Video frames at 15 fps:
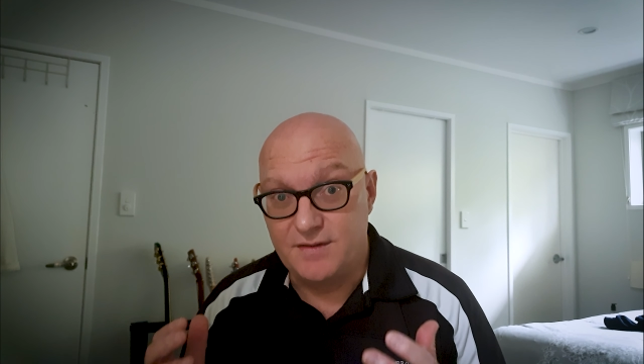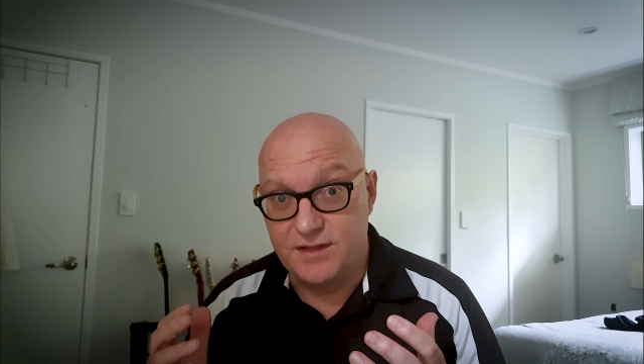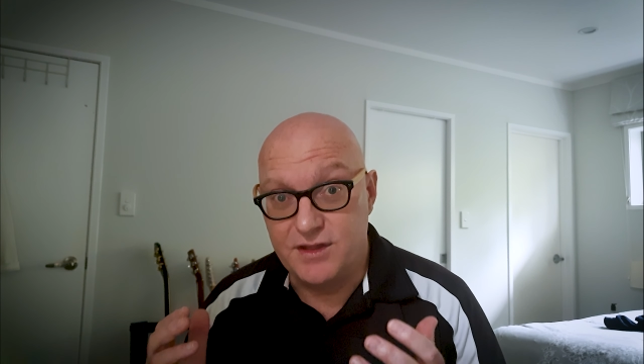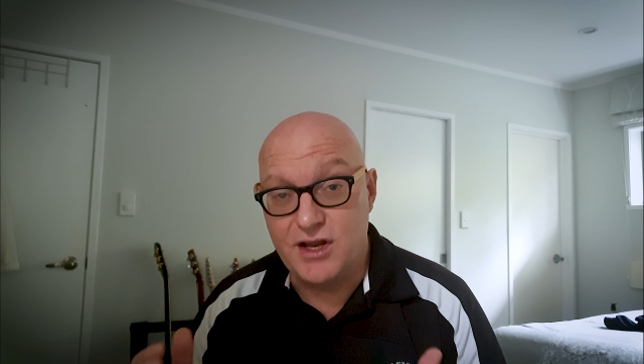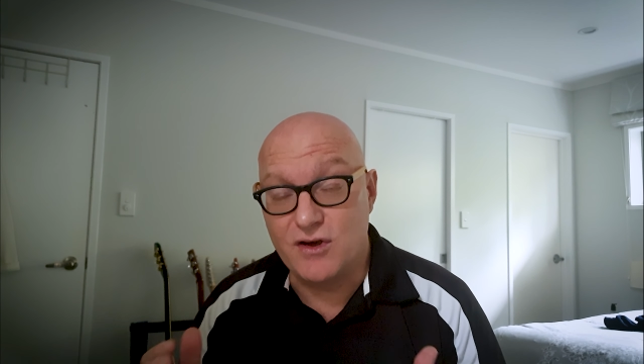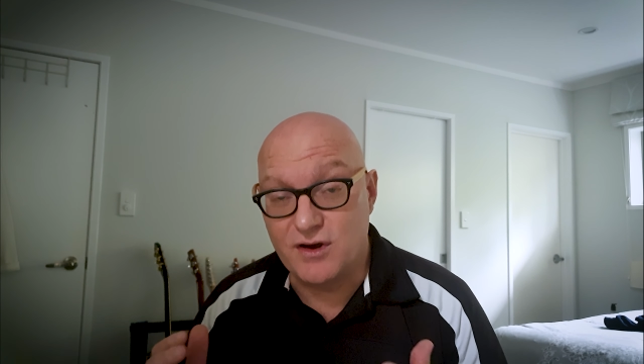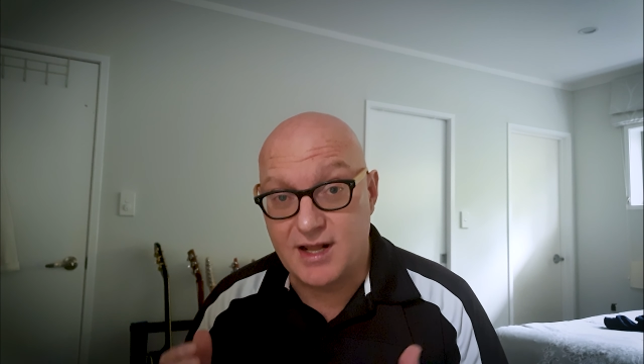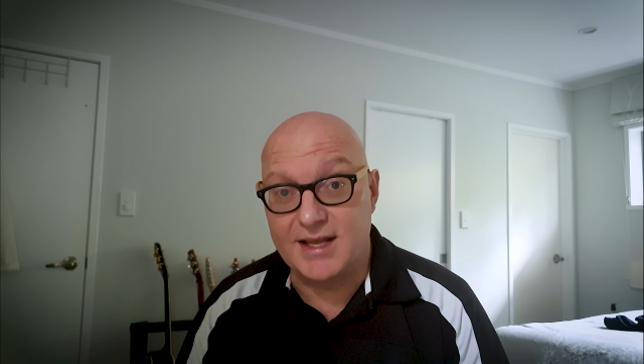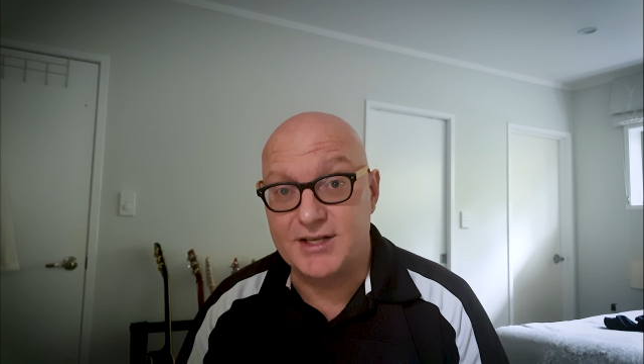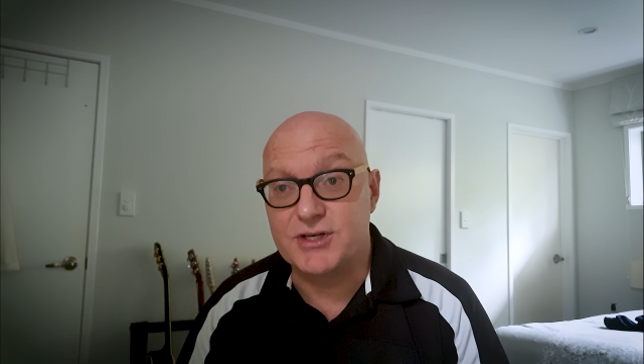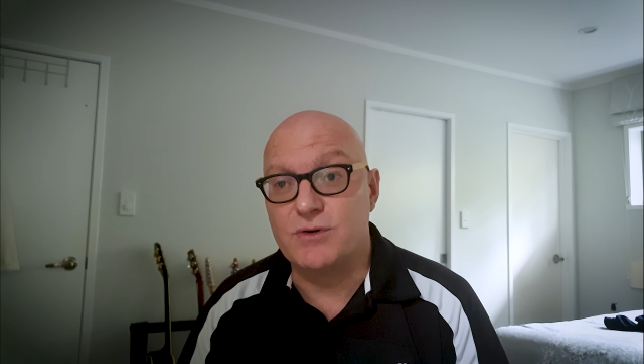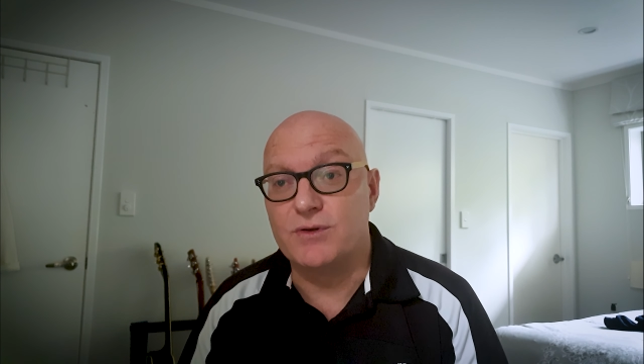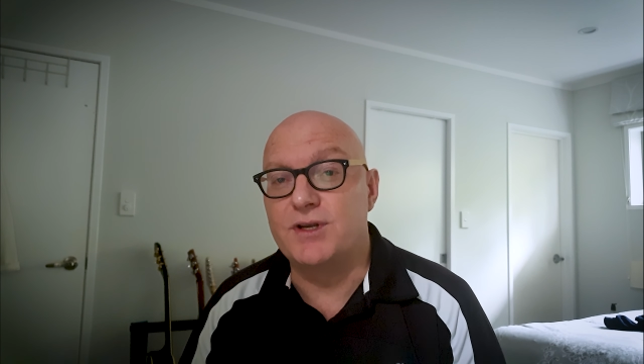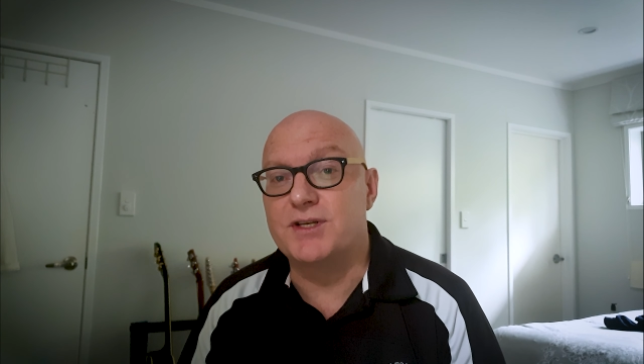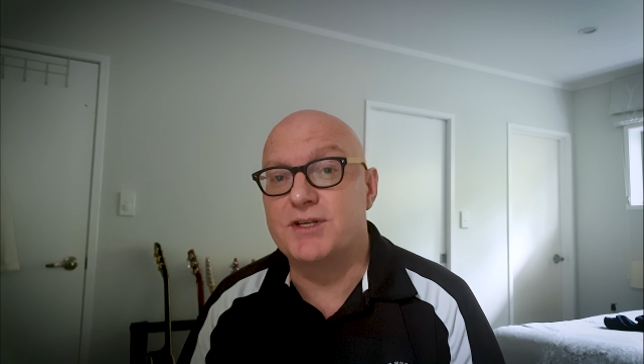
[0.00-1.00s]

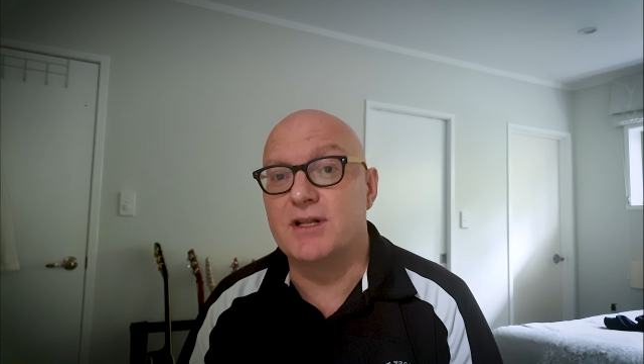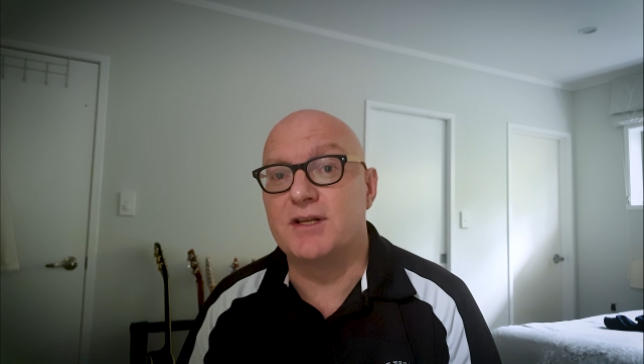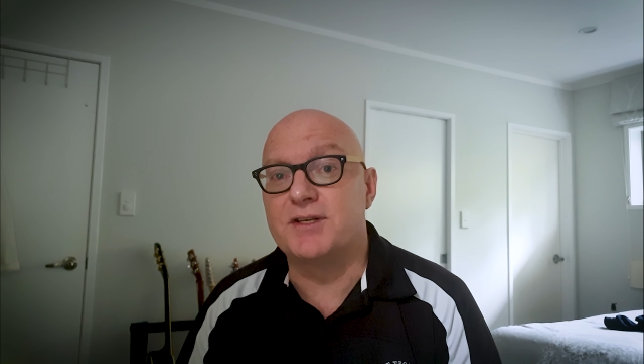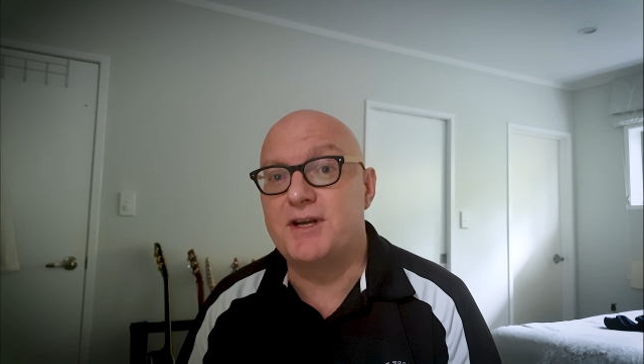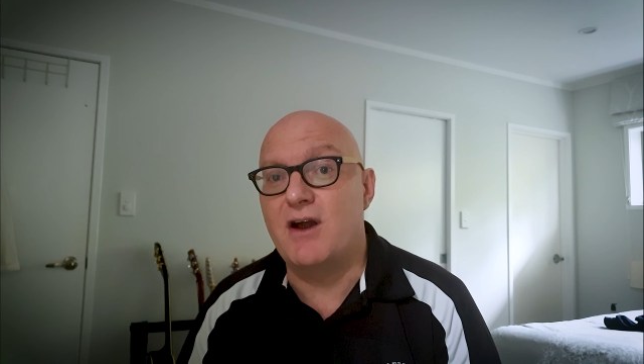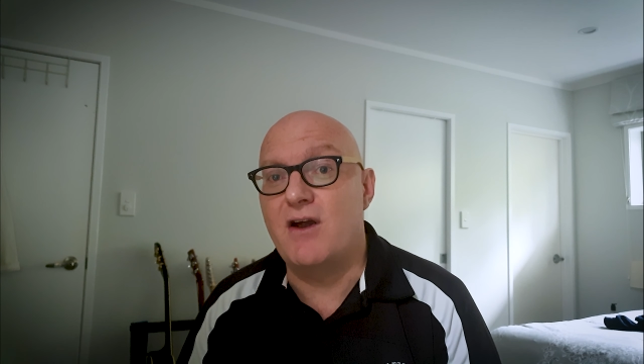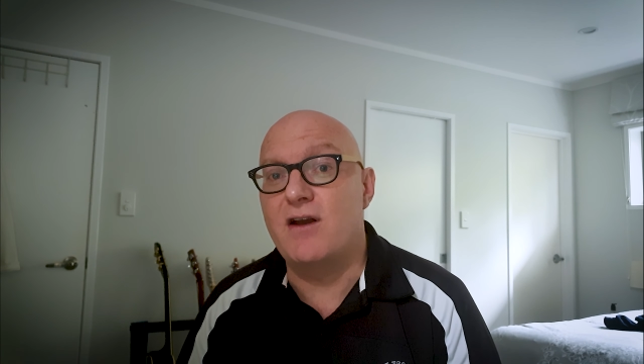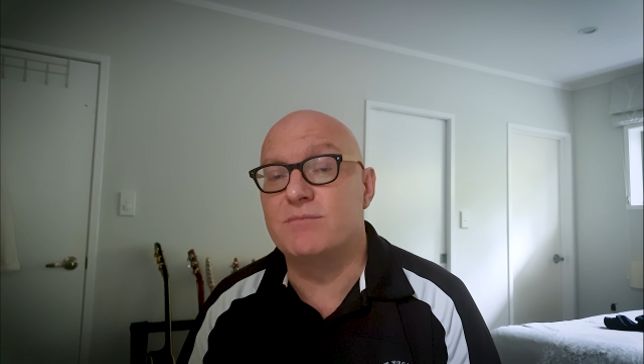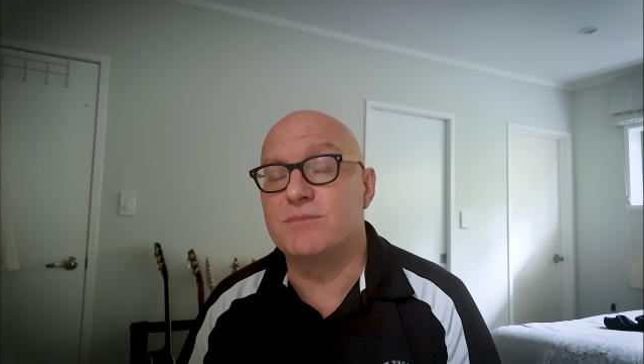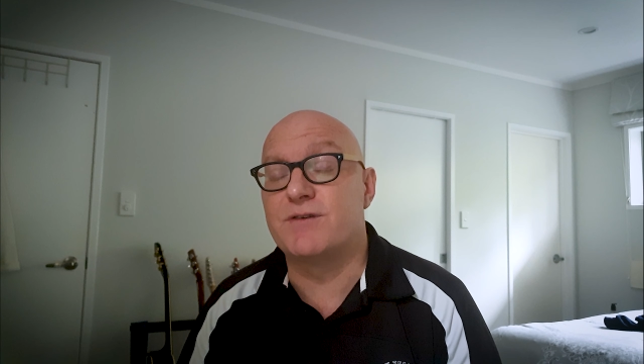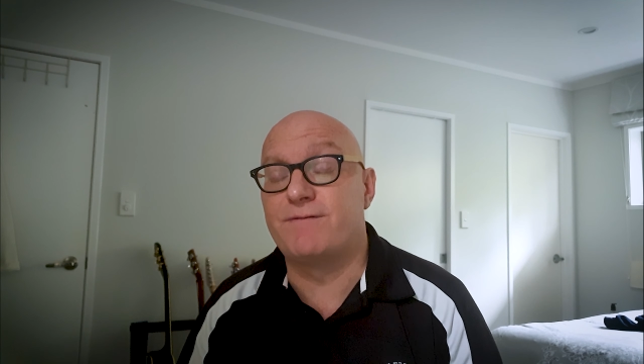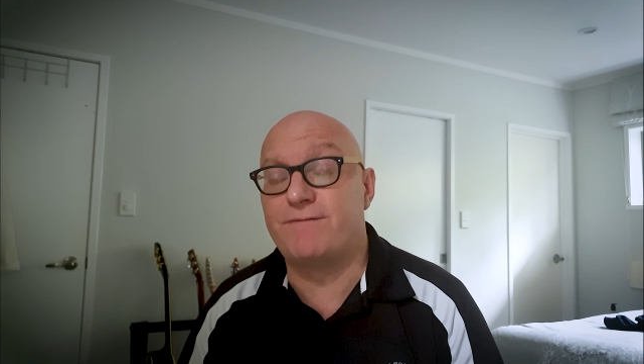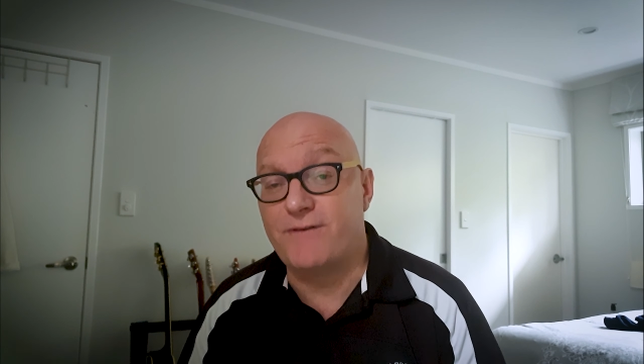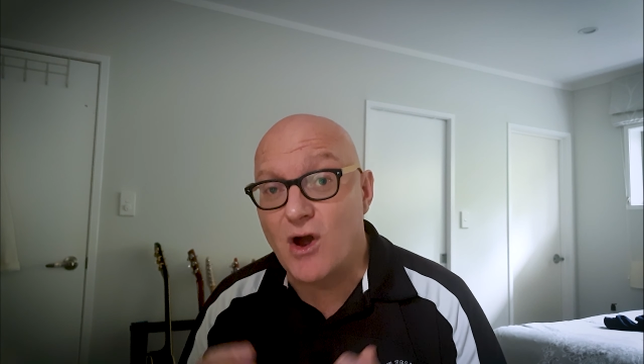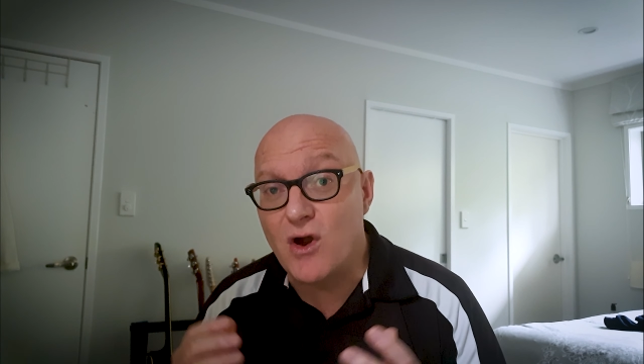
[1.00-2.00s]
neoclassical utilitarians'
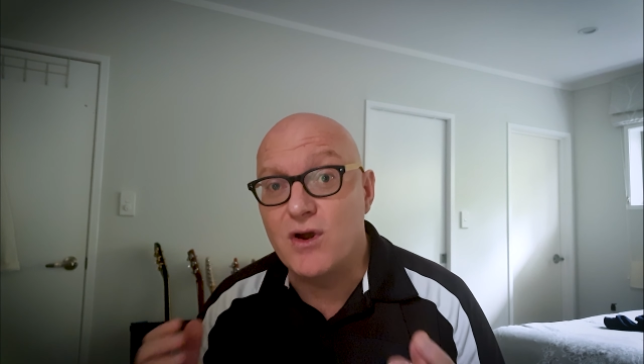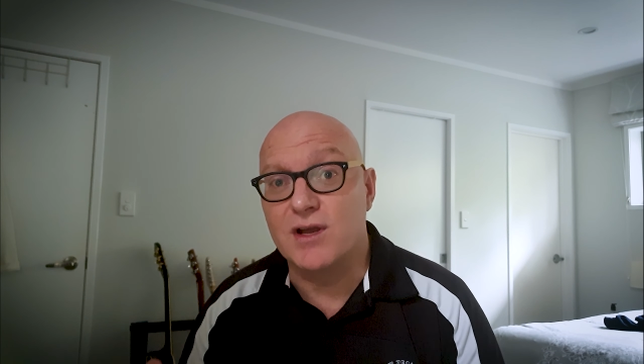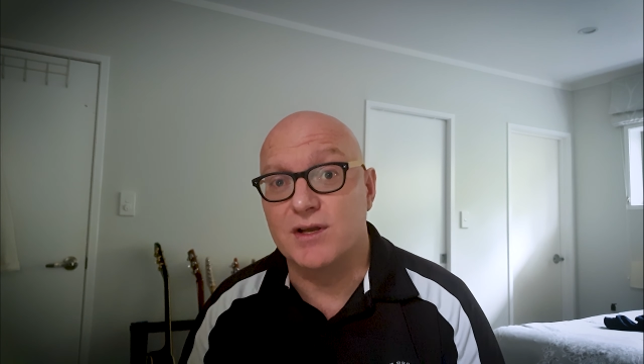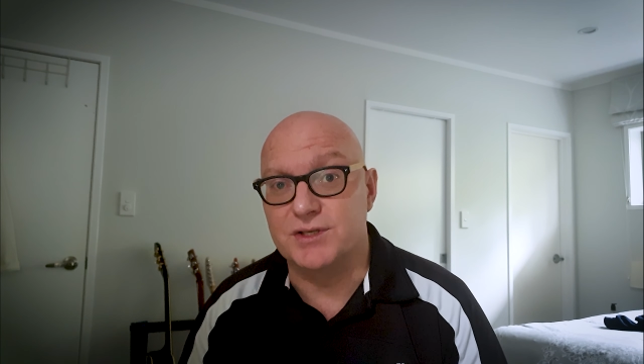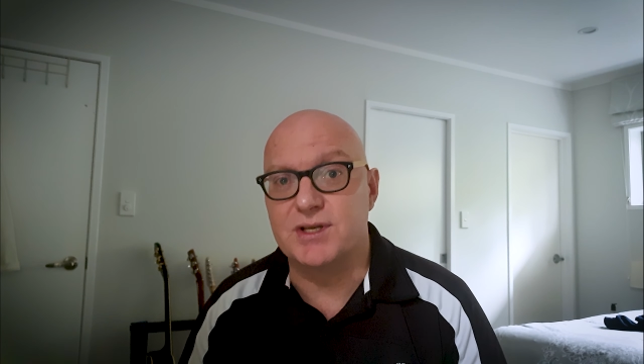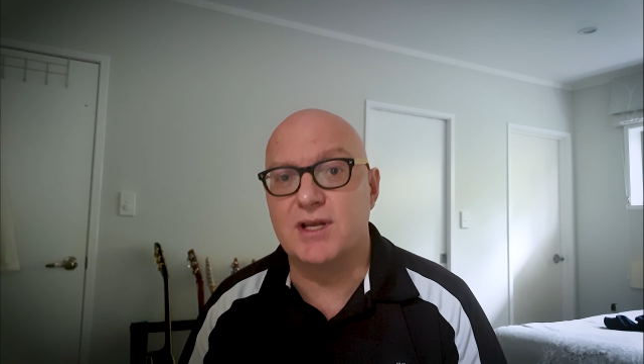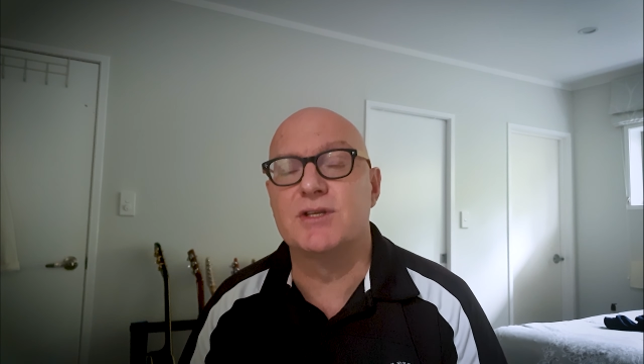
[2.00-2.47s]
focus,